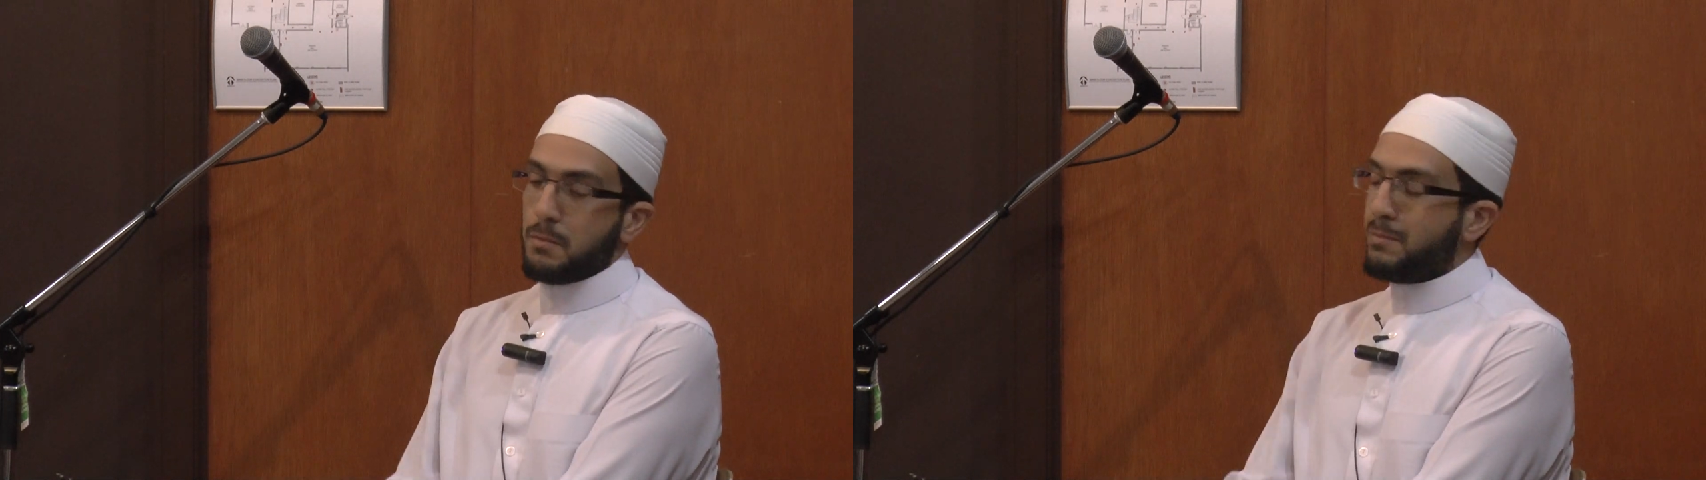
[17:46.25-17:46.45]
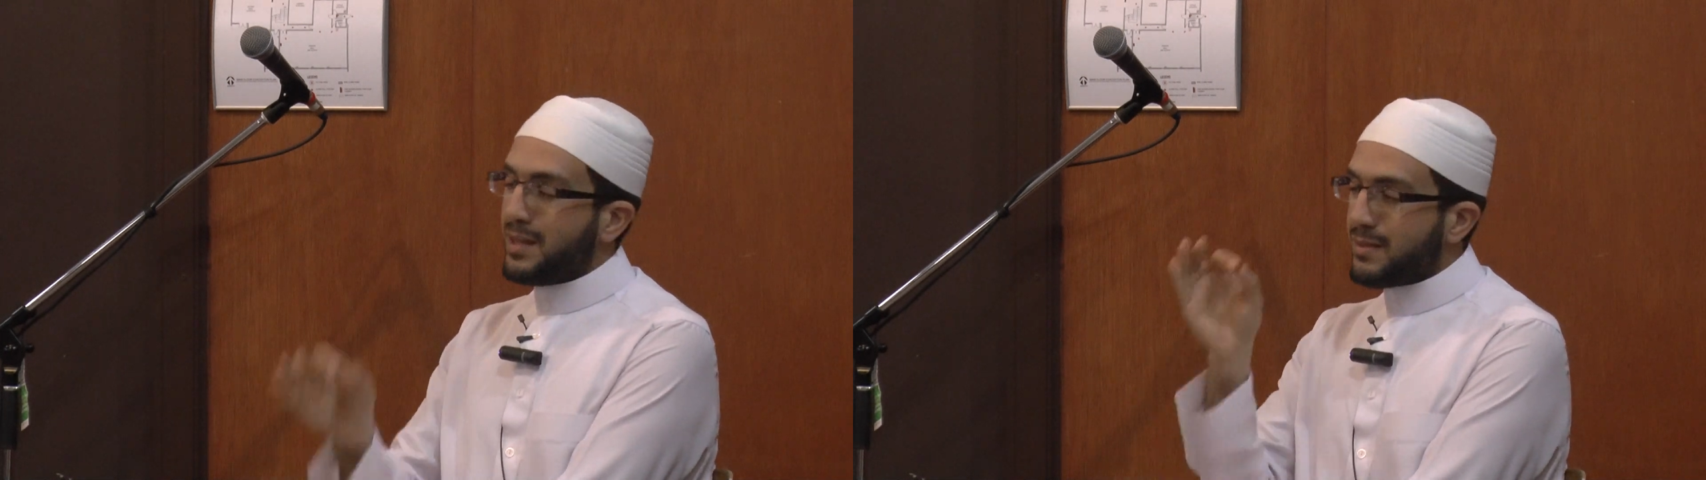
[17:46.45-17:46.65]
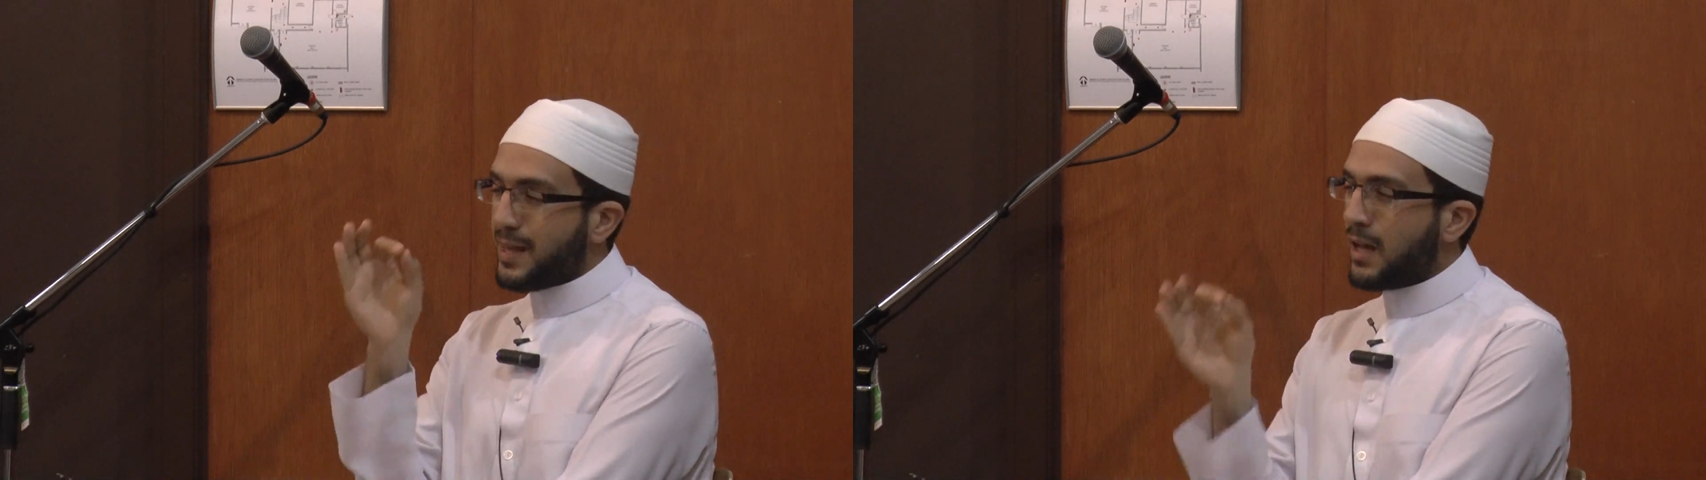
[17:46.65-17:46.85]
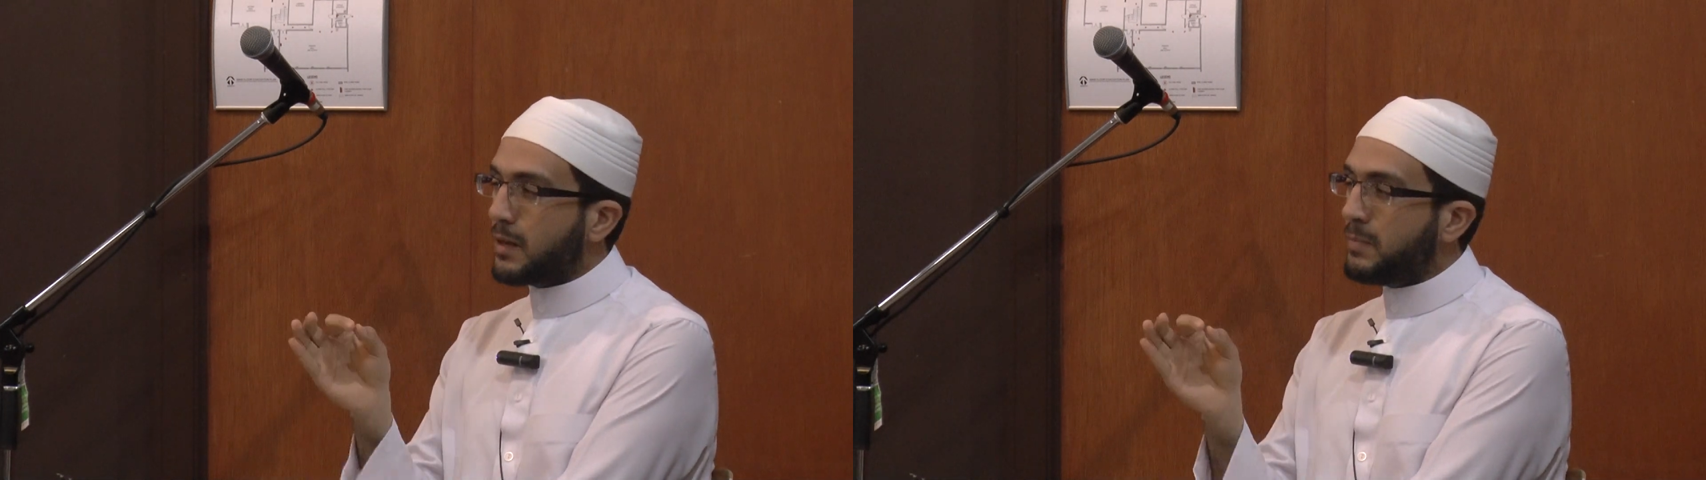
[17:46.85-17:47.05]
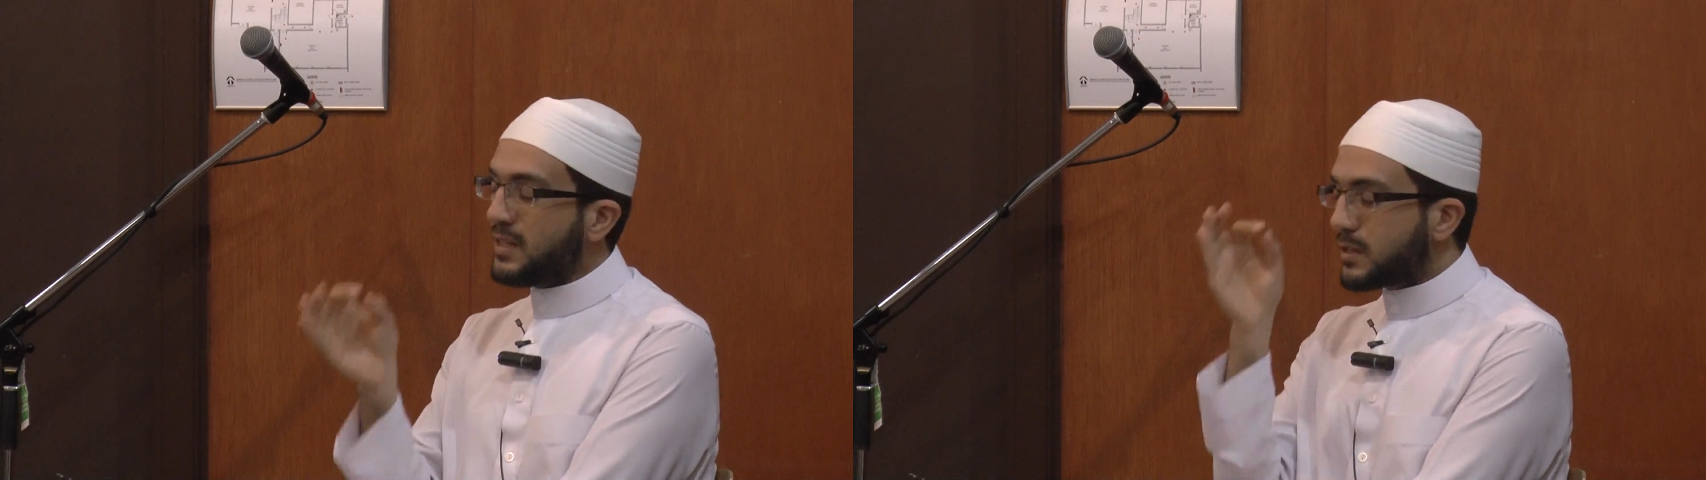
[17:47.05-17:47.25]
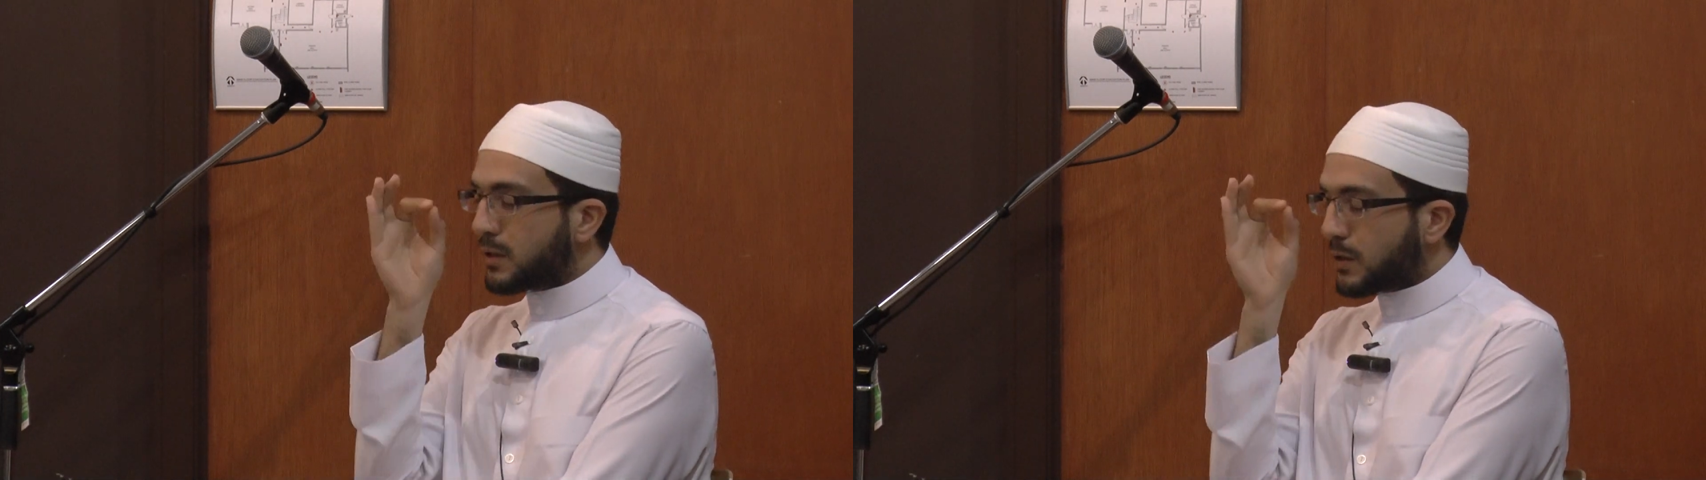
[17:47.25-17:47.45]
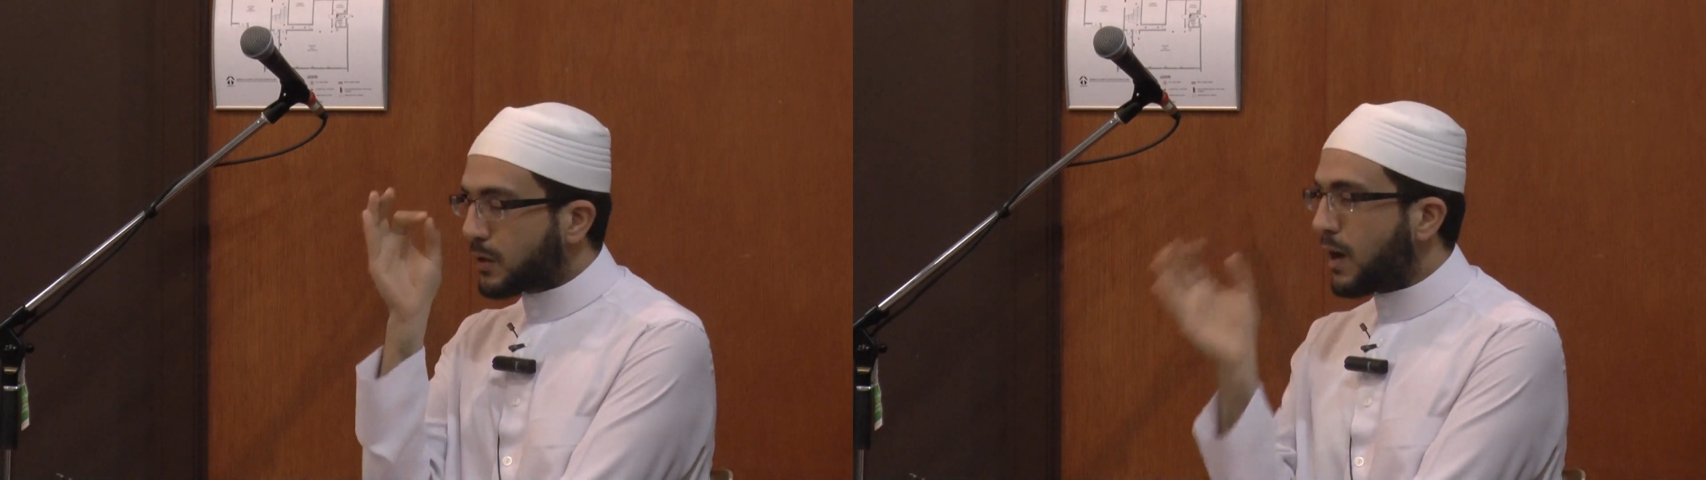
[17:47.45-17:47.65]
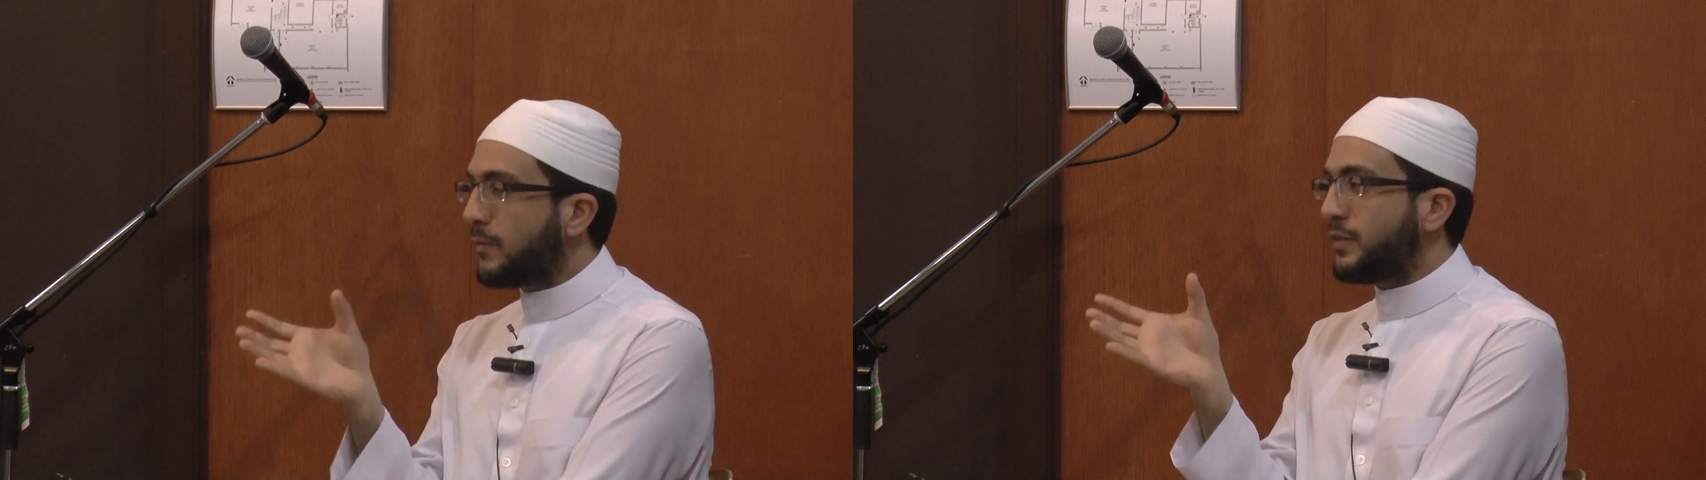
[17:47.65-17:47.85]
Mithaq means
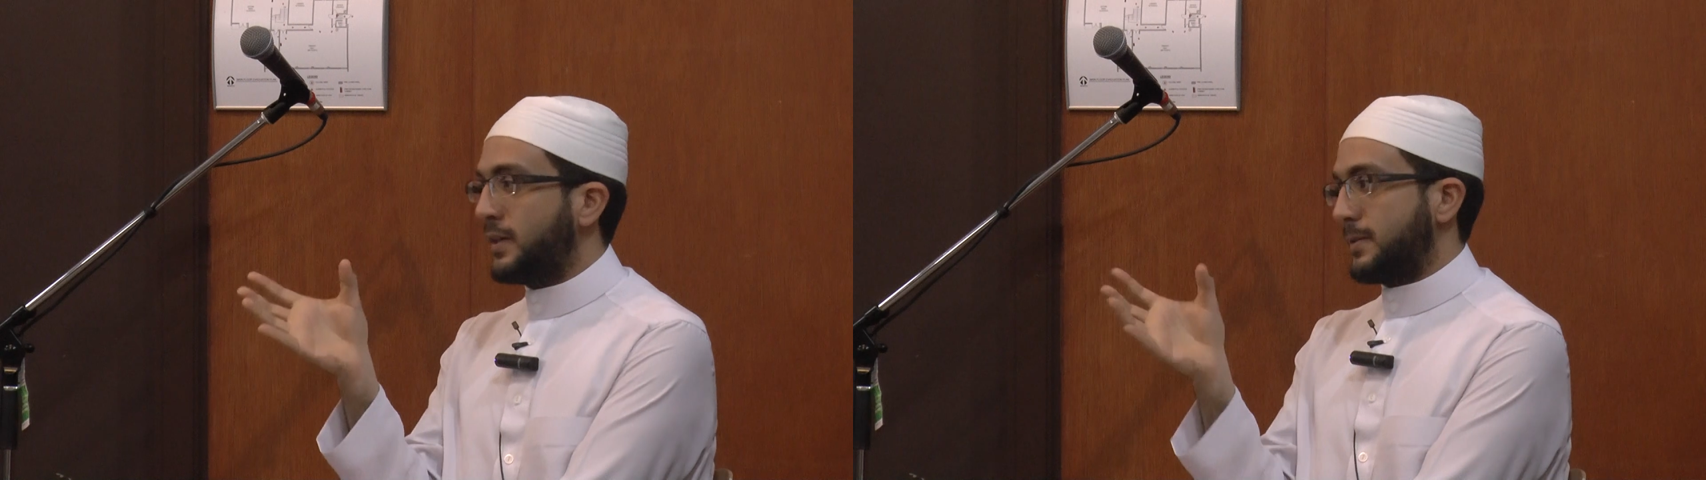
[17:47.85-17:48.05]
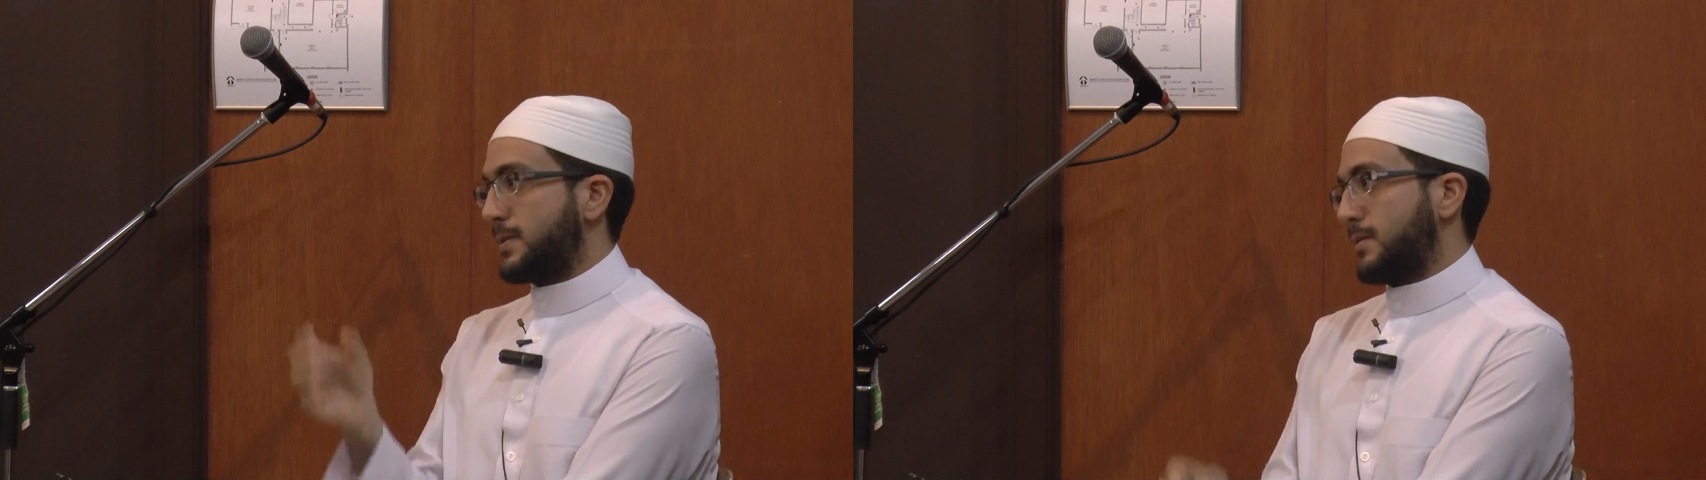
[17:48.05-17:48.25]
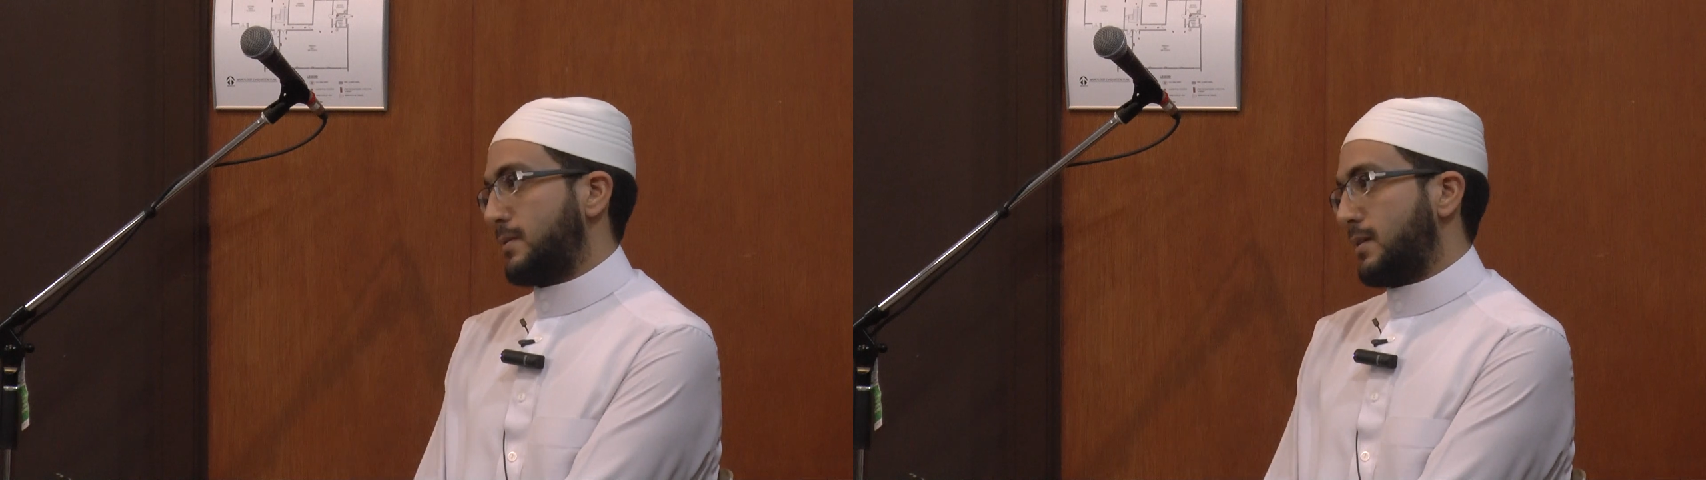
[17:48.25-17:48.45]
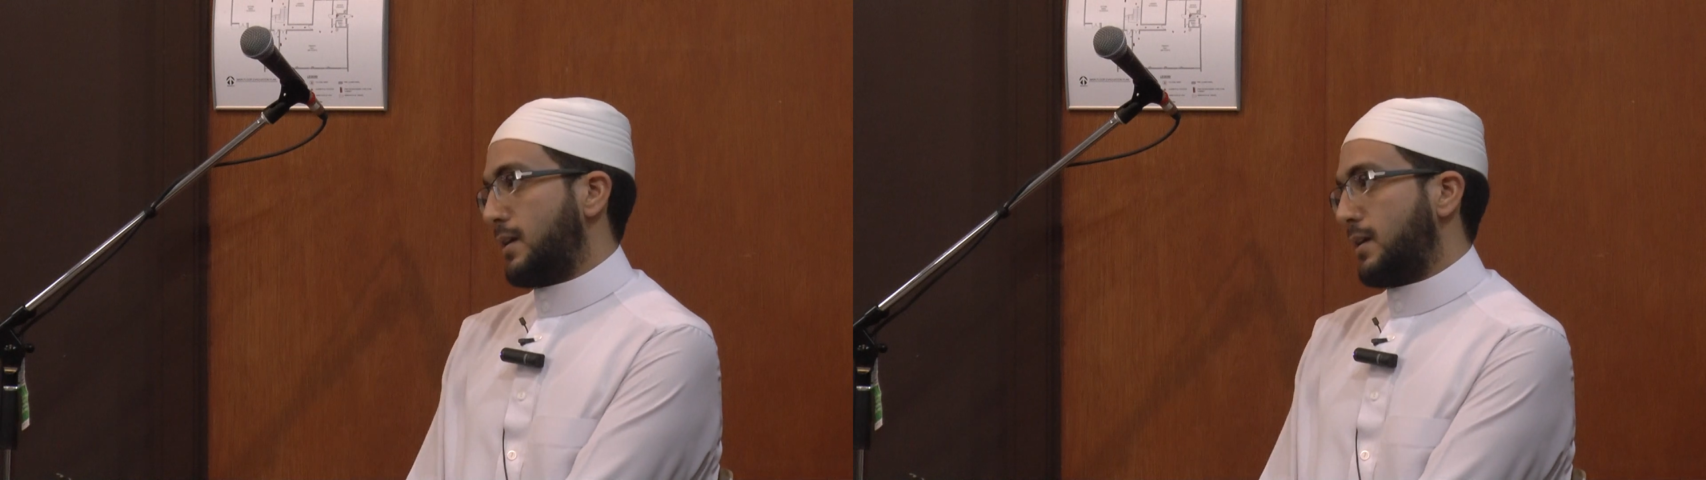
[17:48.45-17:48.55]
covenant.